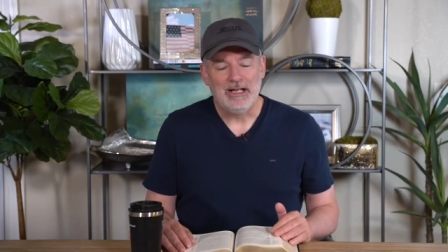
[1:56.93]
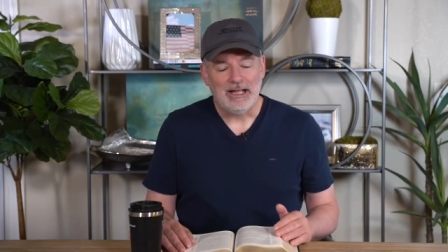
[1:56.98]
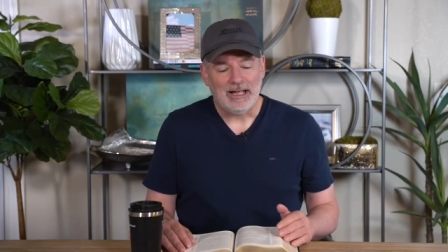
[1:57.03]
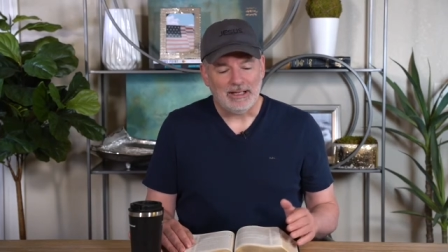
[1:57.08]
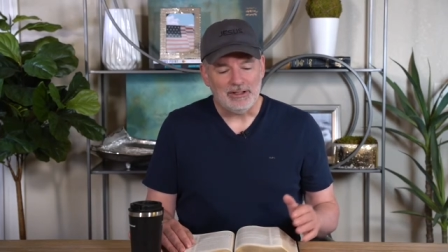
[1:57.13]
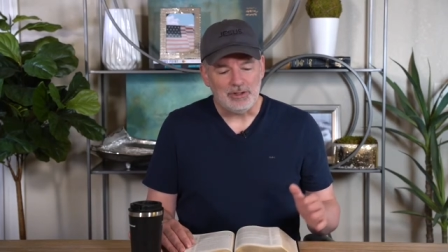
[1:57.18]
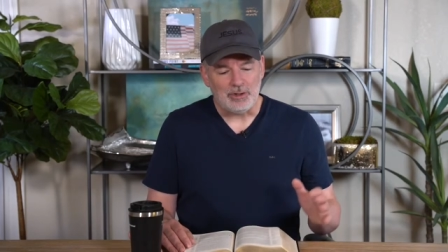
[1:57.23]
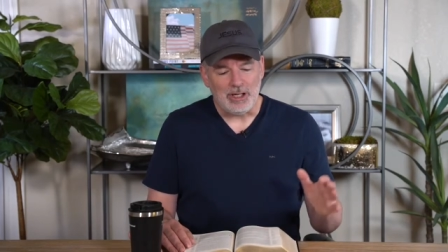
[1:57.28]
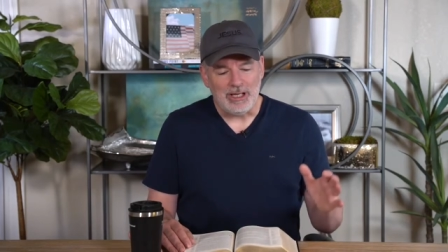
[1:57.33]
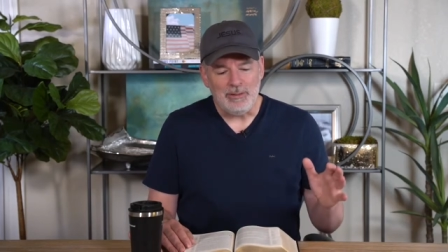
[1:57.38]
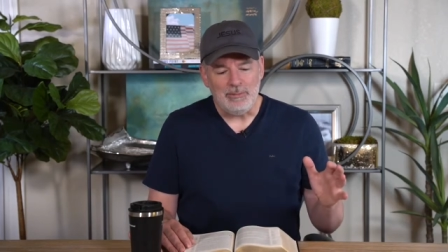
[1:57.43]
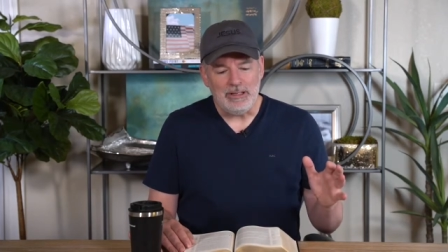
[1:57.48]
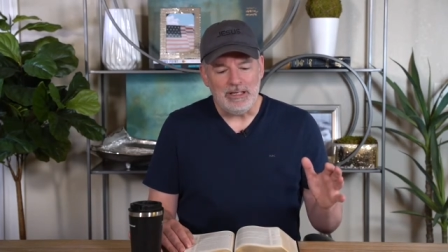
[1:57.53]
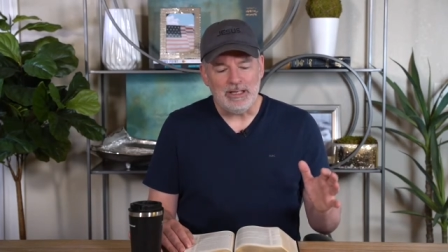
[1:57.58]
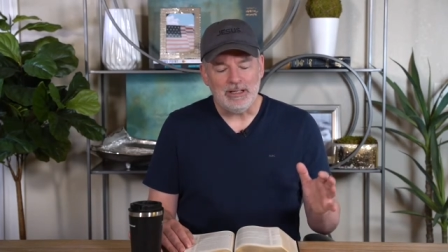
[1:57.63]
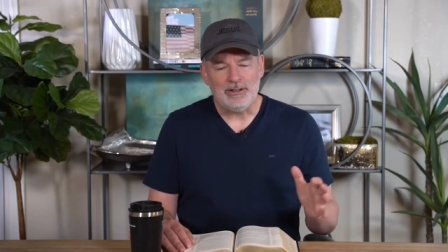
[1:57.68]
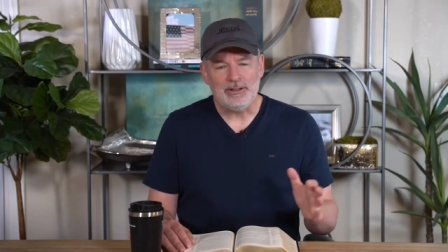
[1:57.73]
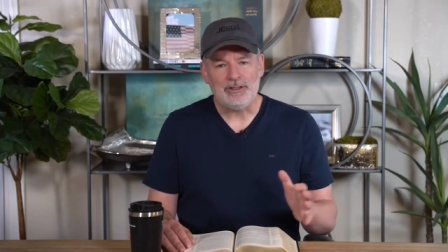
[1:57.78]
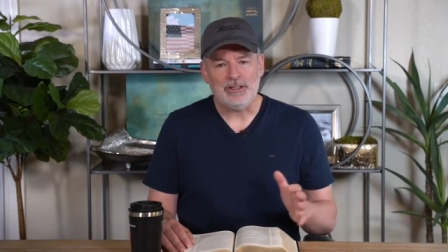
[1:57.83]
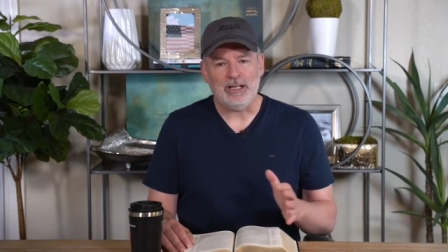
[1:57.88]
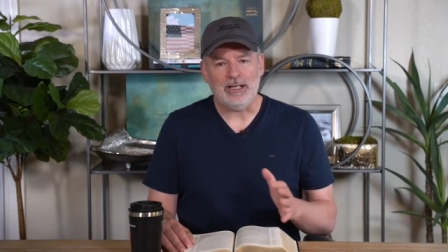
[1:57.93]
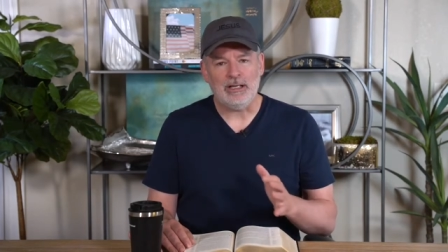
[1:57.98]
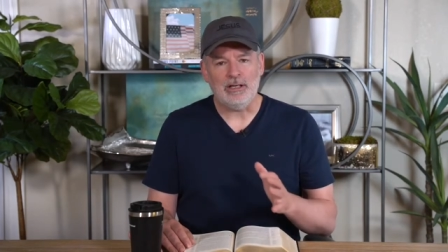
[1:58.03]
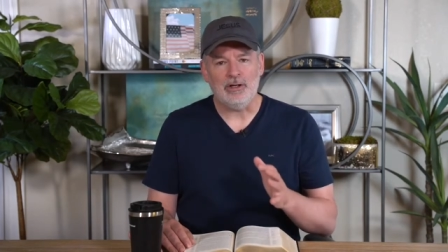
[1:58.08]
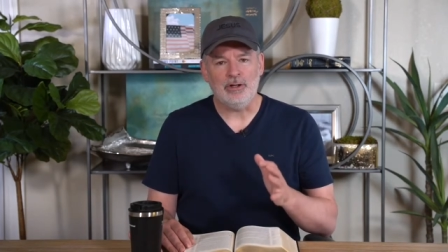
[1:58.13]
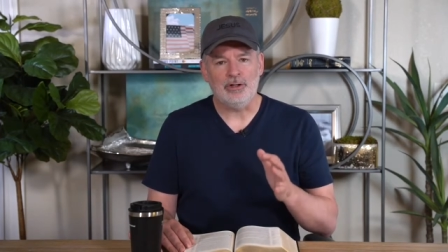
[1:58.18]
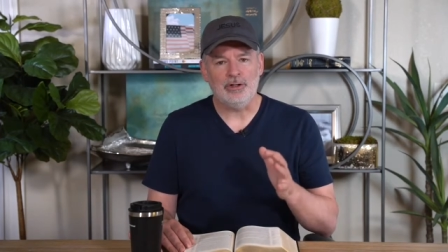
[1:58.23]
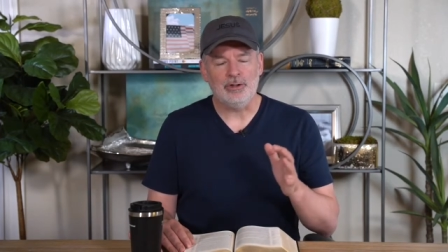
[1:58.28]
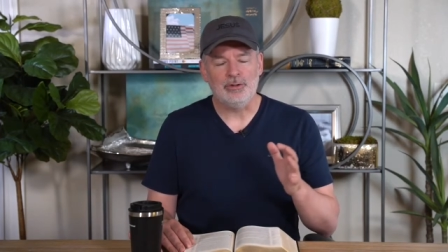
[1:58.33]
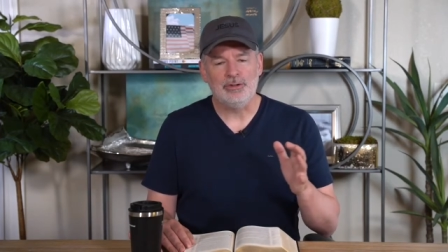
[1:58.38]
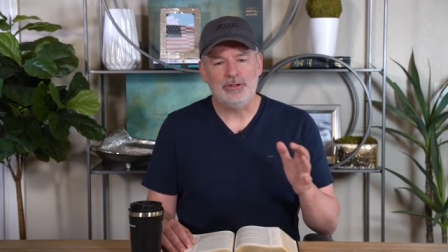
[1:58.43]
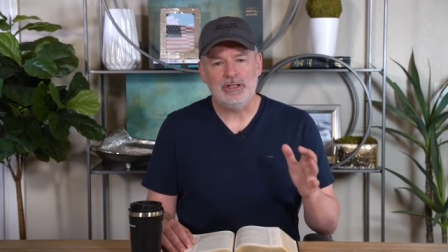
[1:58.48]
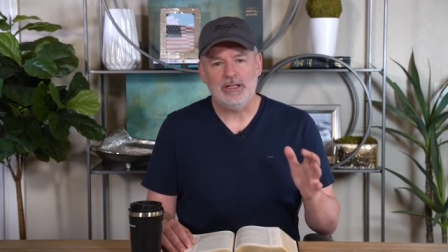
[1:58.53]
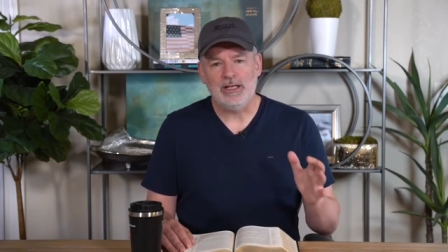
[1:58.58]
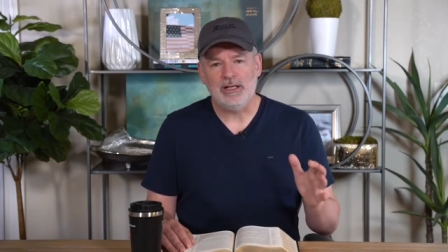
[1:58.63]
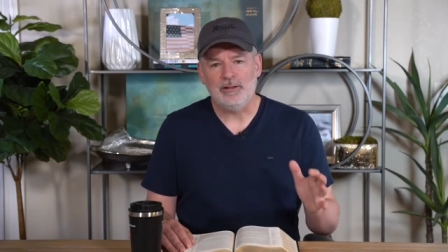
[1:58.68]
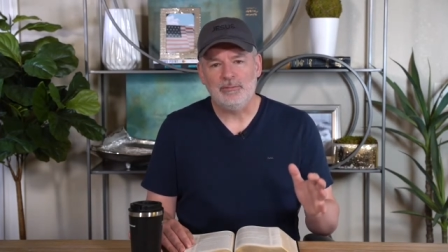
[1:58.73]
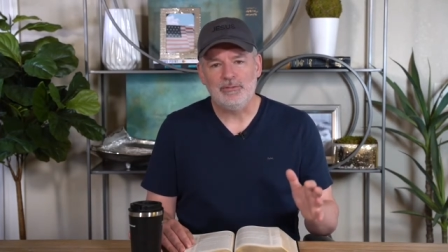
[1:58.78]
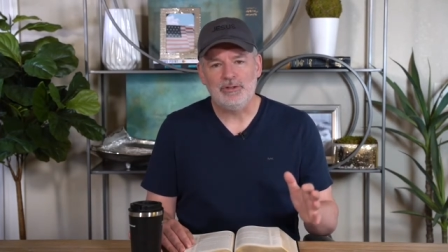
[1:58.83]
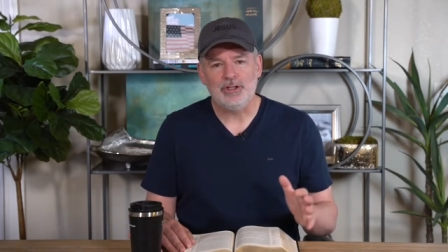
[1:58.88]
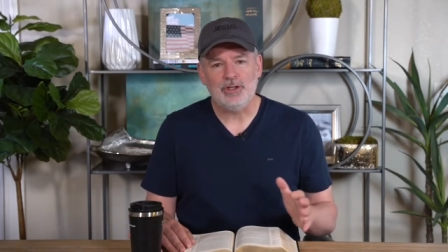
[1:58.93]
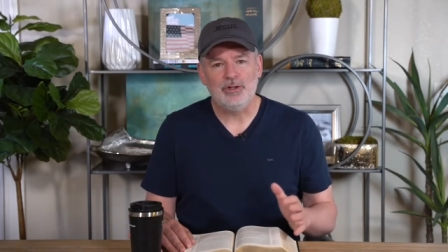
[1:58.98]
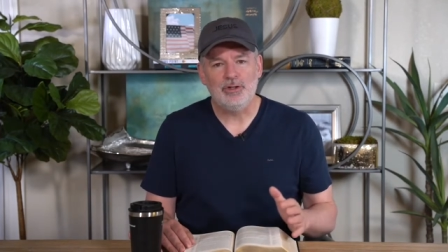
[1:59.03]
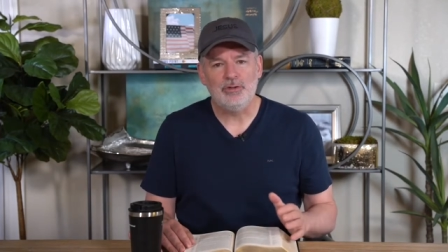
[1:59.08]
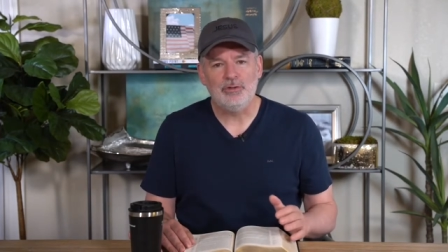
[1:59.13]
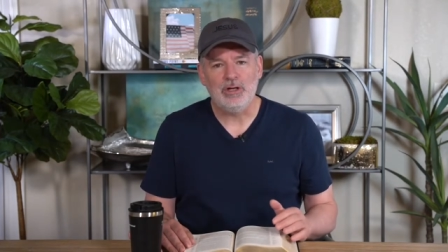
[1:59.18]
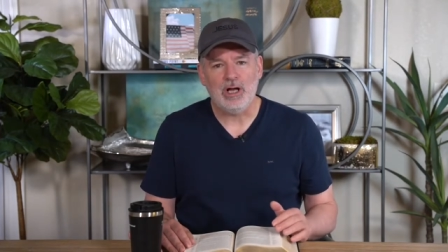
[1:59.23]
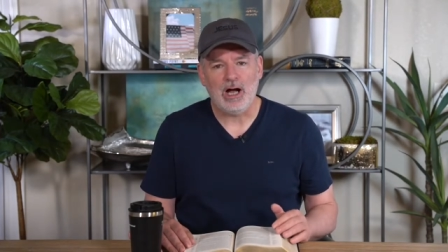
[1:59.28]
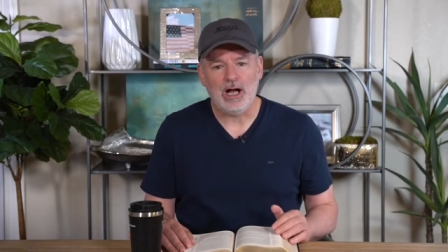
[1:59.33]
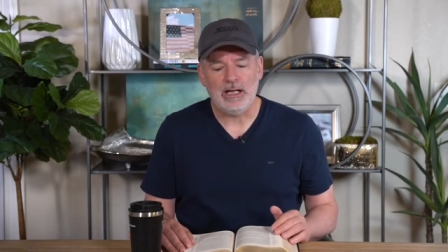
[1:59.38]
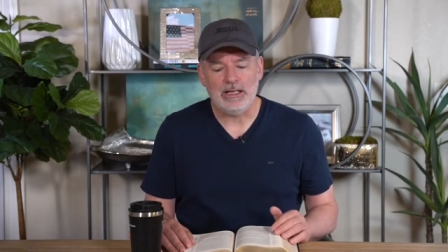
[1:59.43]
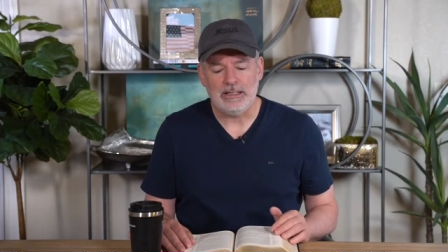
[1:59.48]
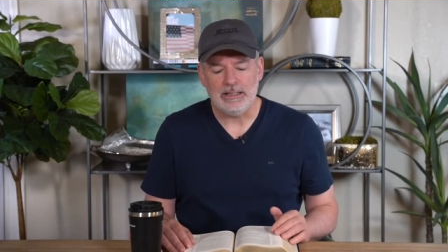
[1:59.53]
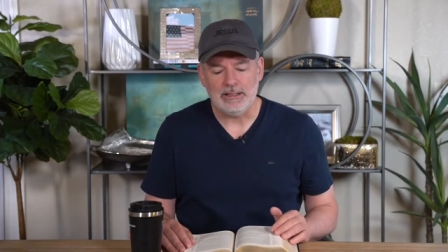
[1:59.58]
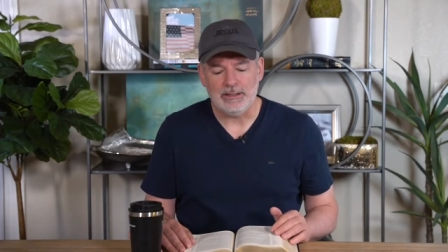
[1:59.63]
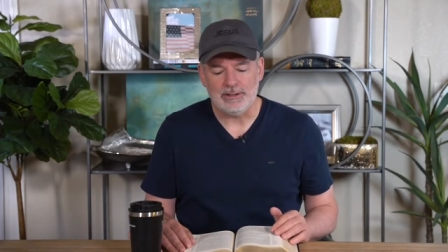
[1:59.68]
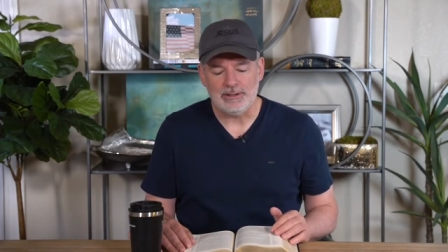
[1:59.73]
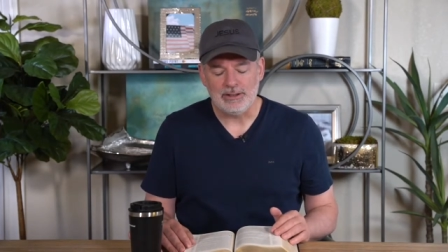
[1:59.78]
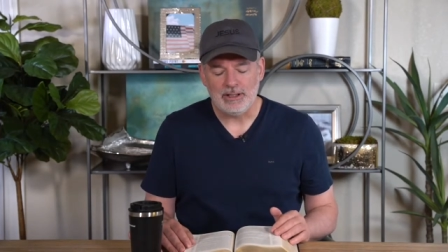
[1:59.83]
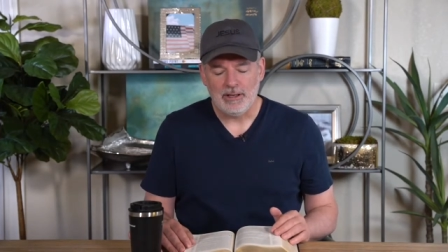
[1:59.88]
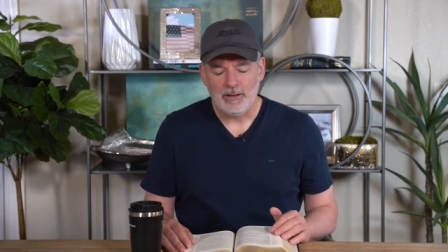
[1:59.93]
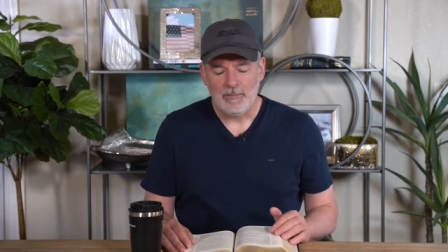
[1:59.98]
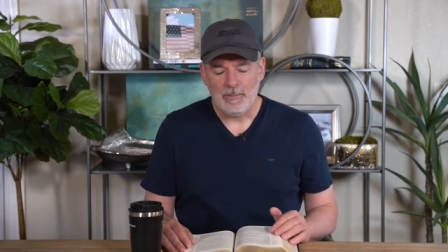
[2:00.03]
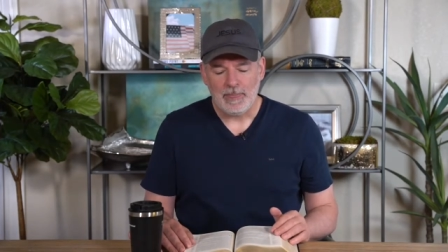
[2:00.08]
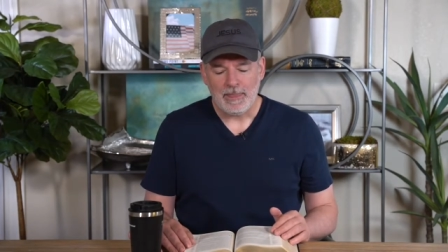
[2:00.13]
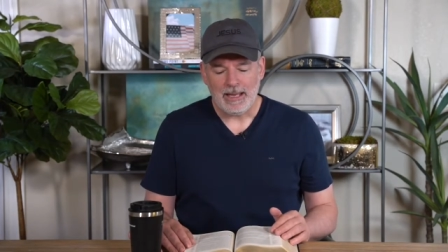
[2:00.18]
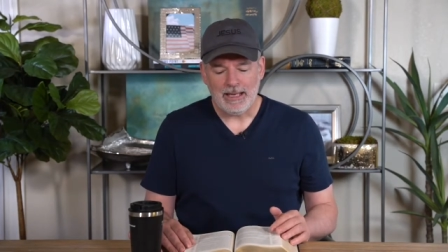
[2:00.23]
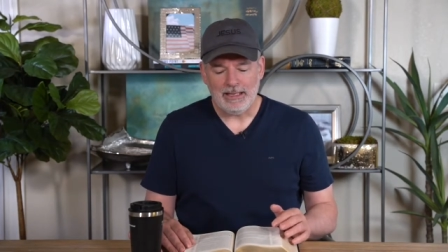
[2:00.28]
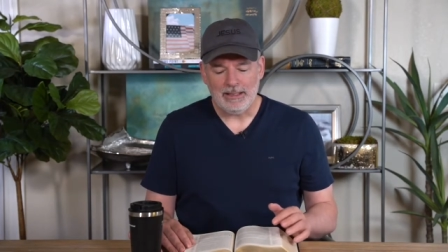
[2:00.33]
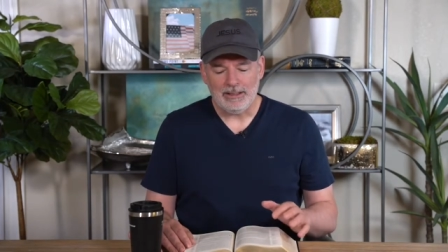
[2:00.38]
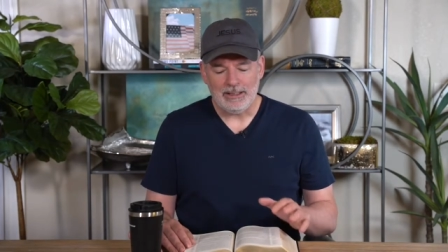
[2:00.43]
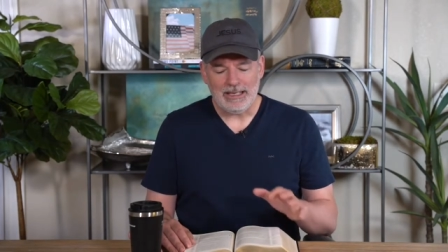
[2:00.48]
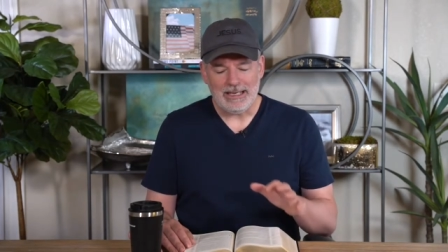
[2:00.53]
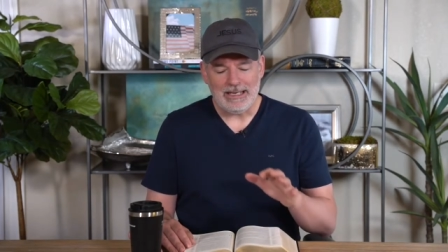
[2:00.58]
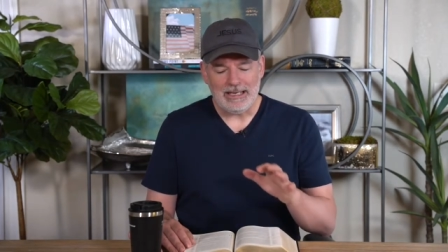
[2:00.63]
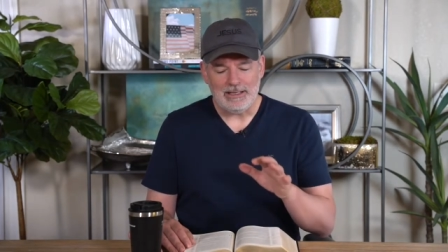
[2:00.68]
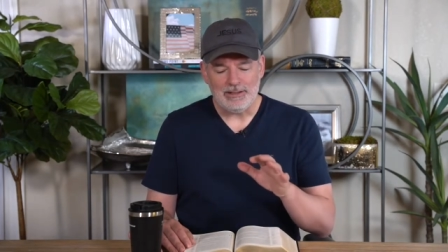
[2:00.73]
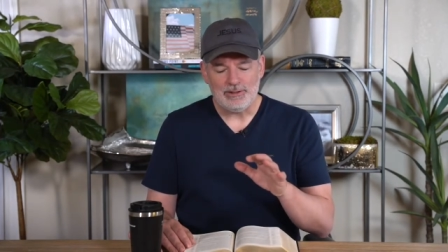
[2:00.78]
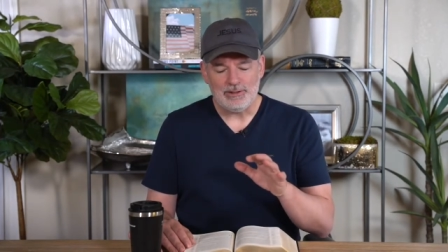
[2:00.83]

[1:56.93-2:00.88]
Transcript: And so he begins to introduce them to who God is. And he